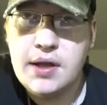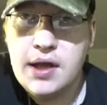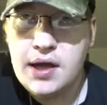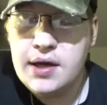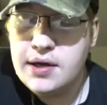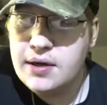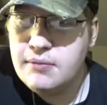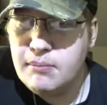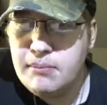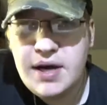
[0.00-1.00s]

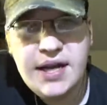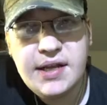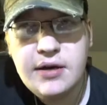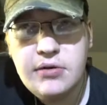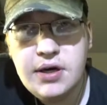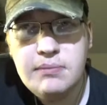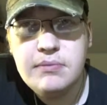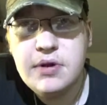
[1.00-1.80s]
Might go up